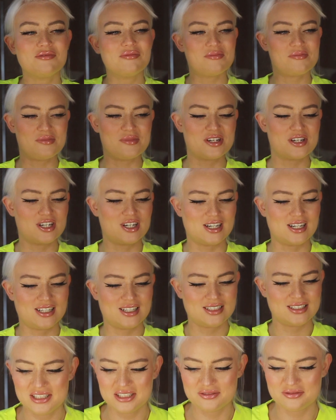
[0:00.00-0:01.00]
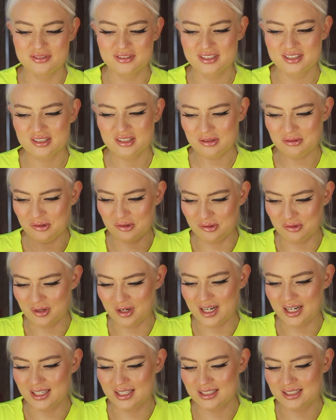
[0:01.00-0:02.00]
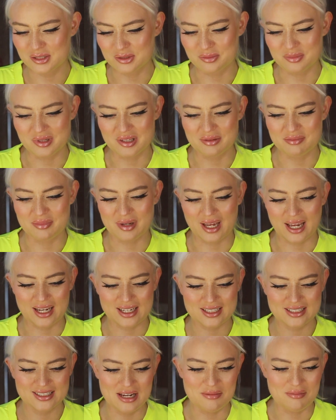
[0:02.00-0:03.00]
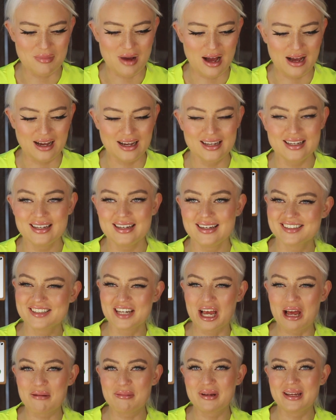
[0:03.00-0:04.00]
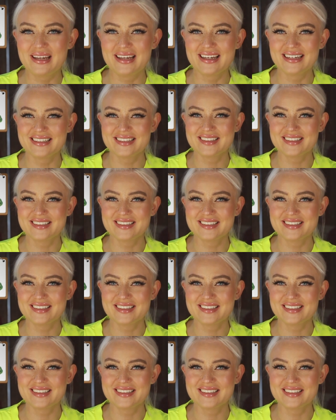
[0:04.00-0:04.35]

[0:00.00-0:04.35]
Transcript: mirror. It feels great to be back in my shabby